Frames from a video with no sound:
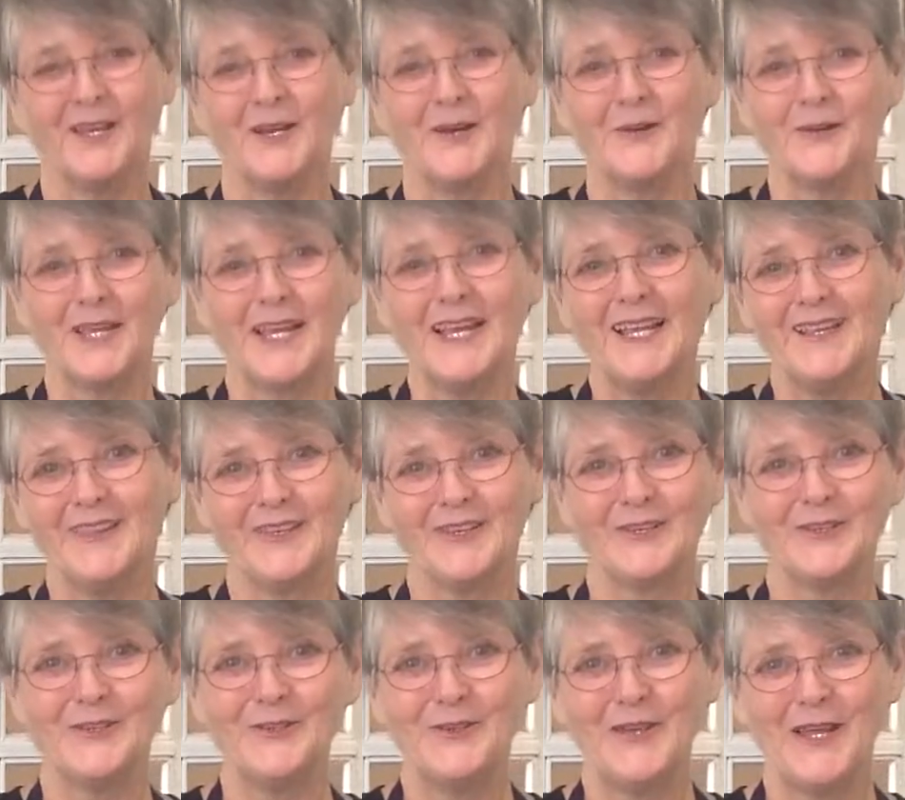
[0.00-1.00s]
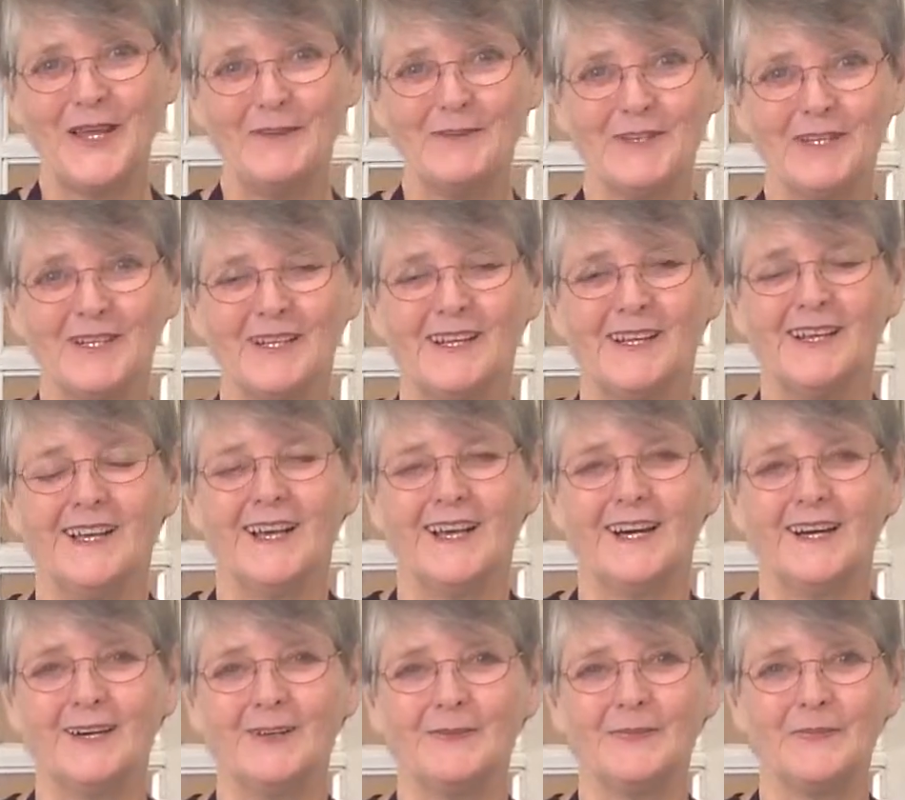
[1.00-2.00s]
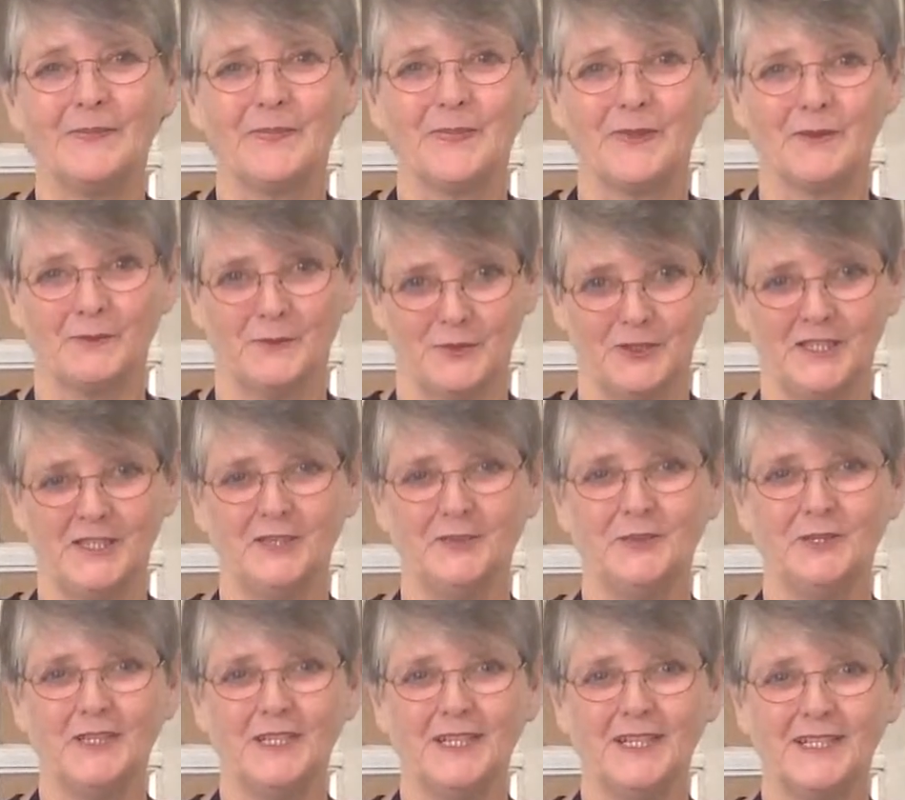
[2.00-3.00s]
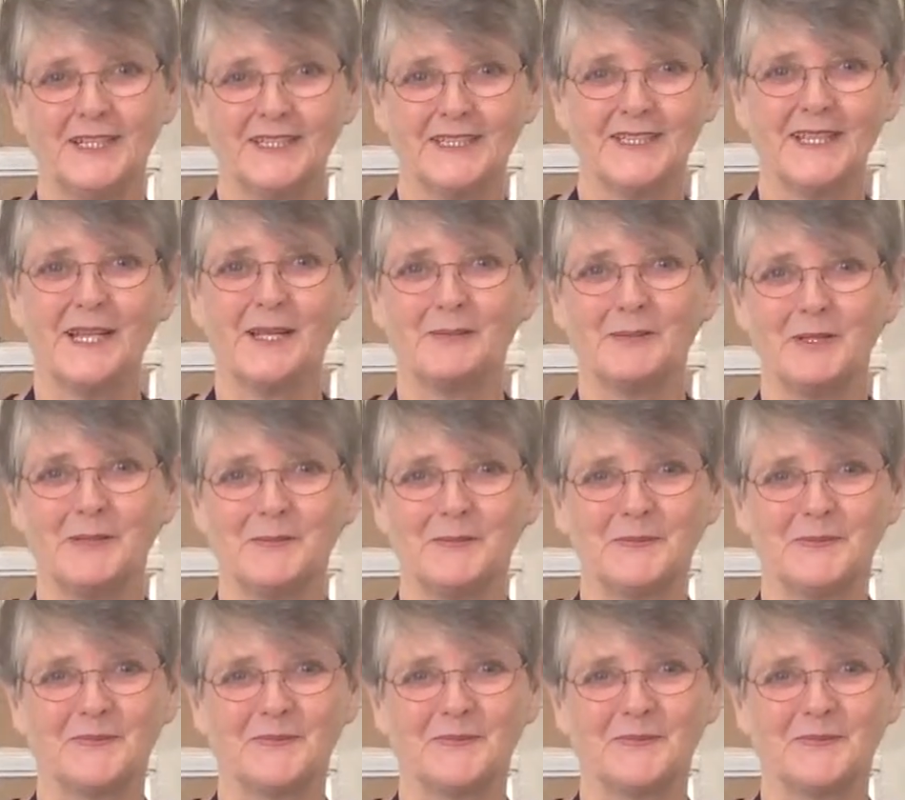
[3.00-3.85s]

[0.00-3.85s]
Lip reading: Okay, there you have it. We'll see you in the next segment.